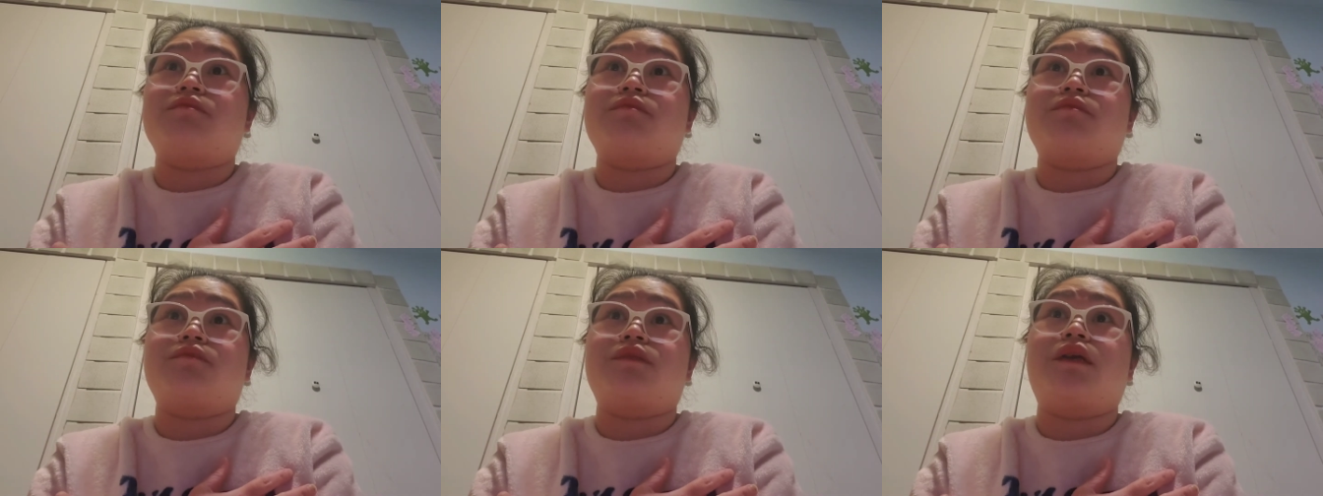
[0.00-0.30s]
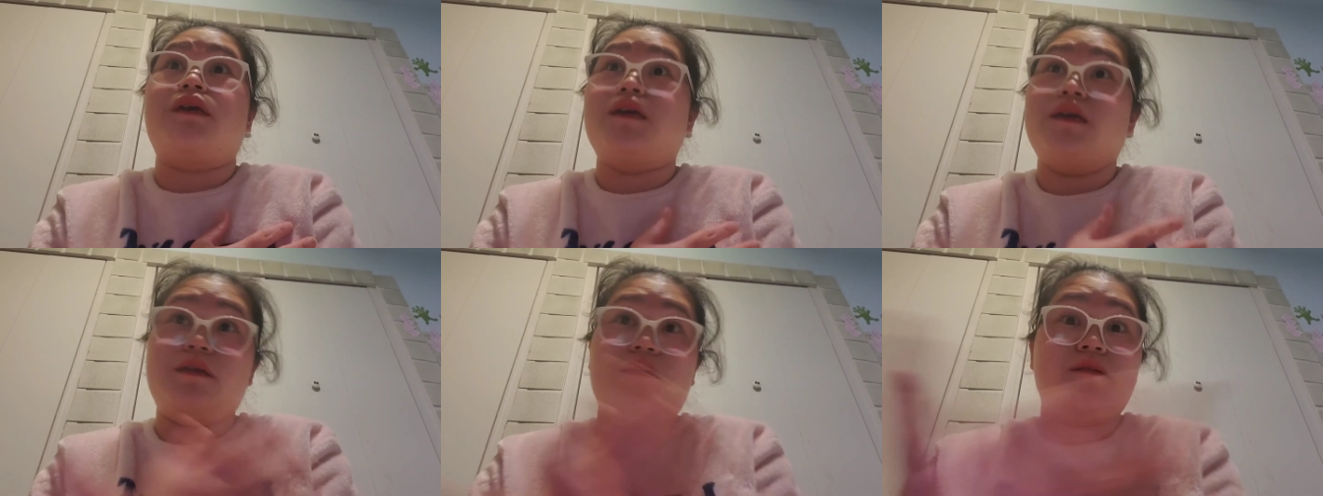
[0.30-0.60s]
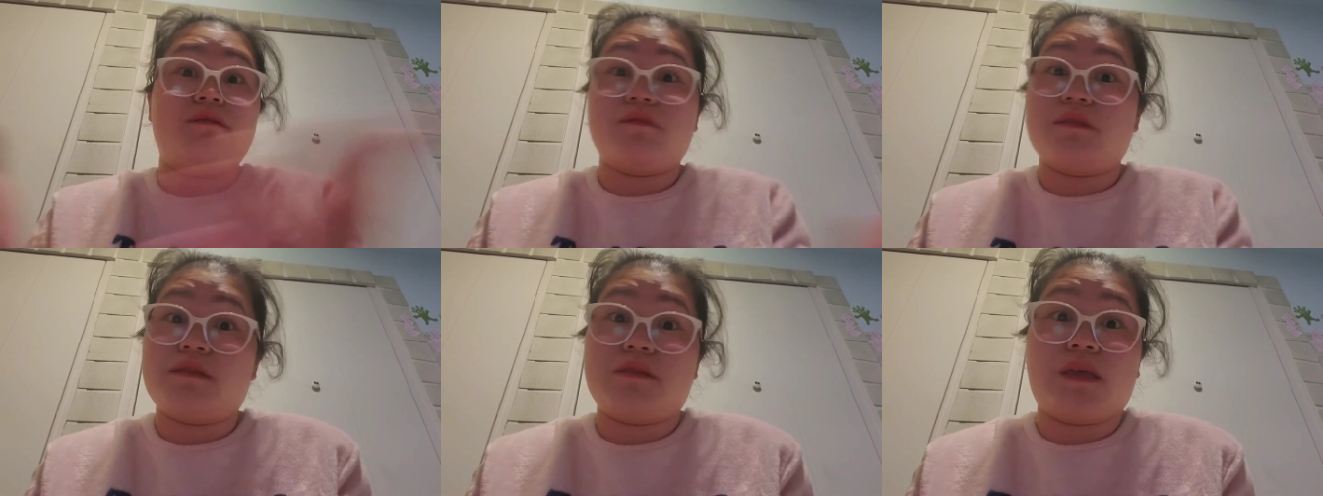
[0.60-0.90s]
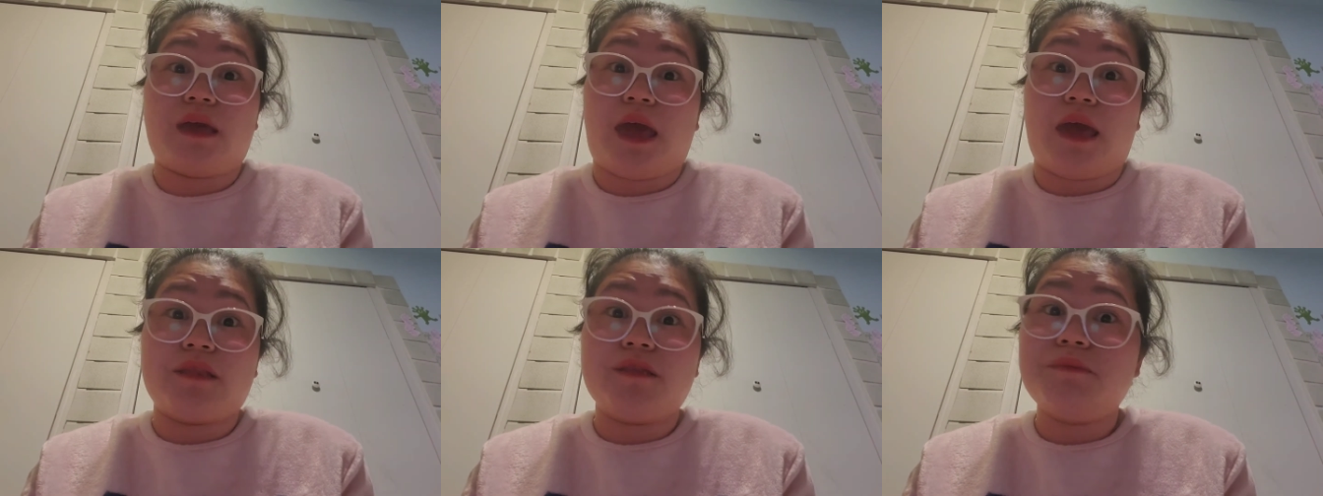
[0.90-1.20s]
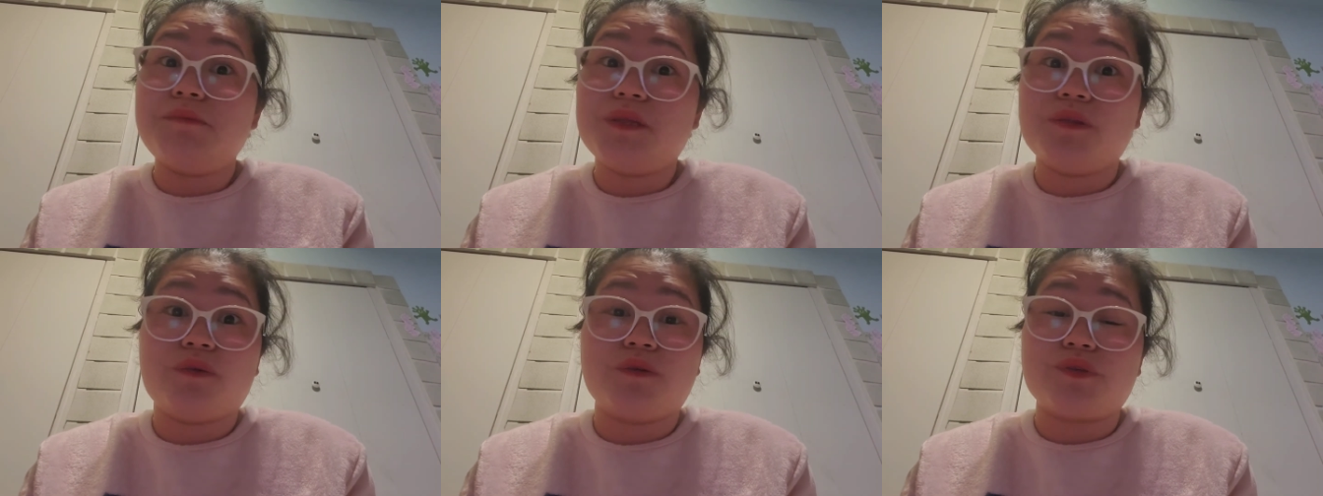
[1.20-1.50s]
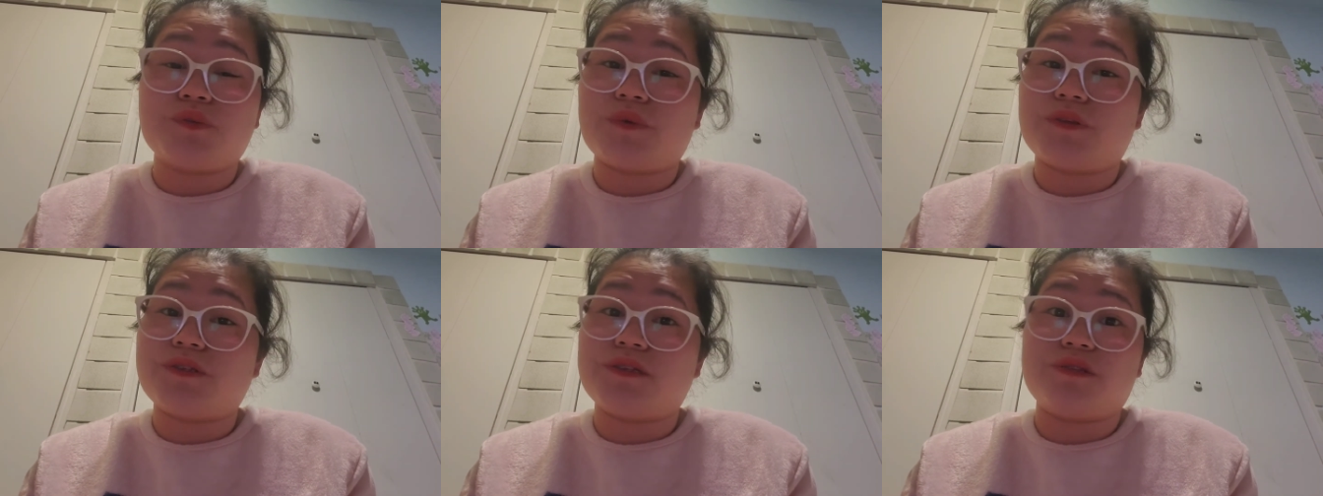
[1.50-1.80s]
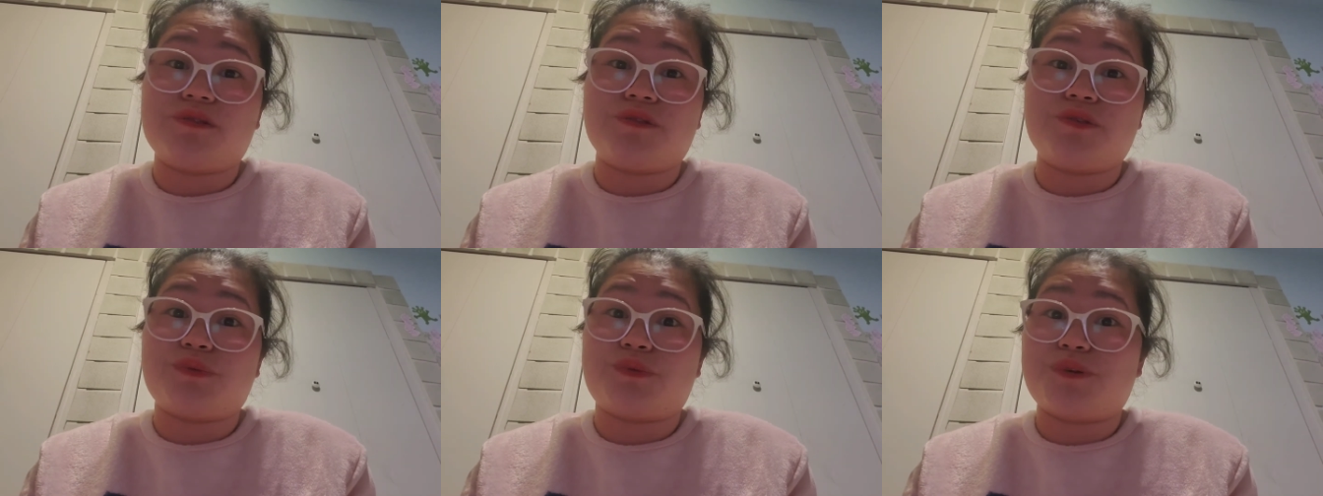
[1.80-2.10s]
he the enemy knows what's in
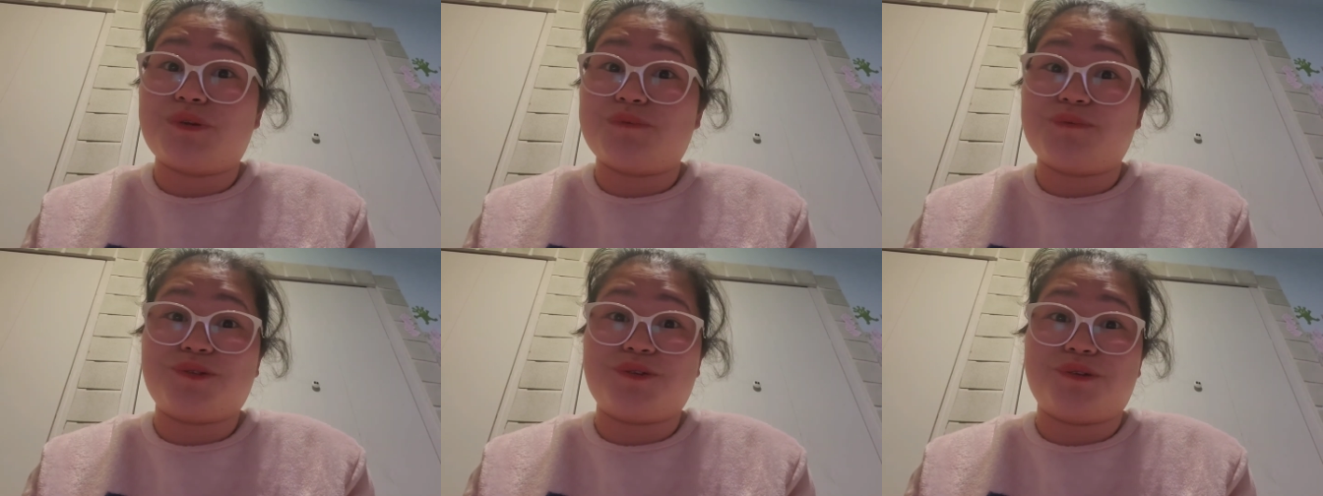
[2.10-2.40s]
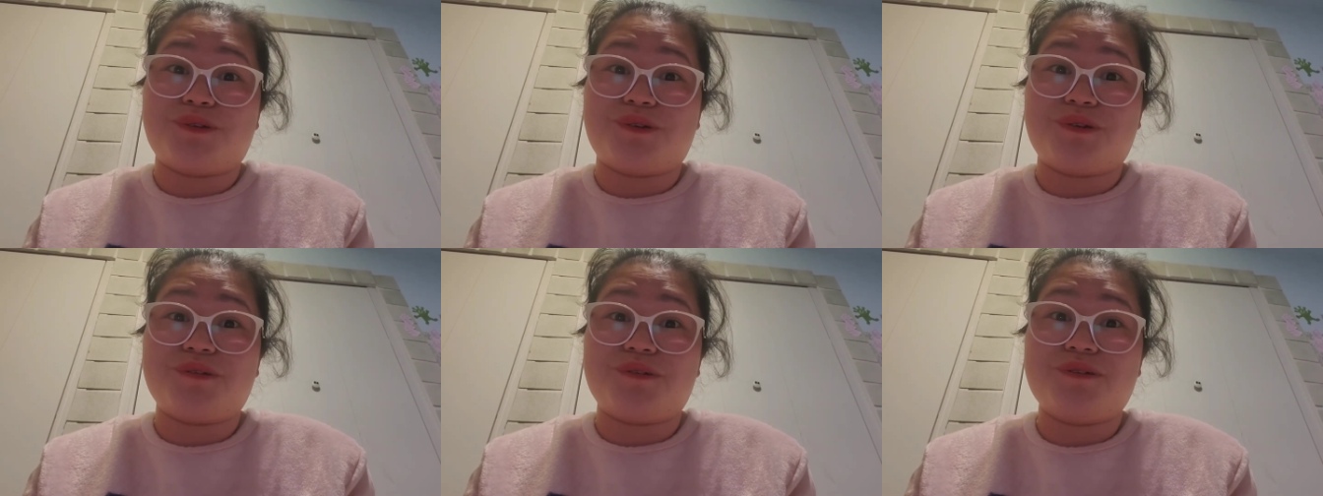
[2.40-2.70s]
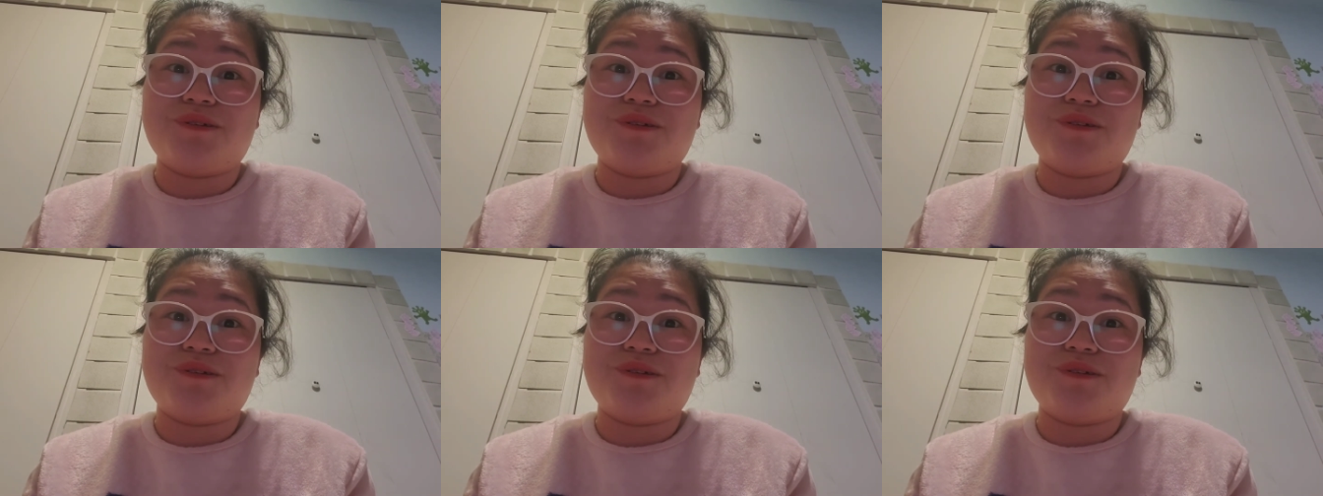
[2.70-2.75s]
the scripture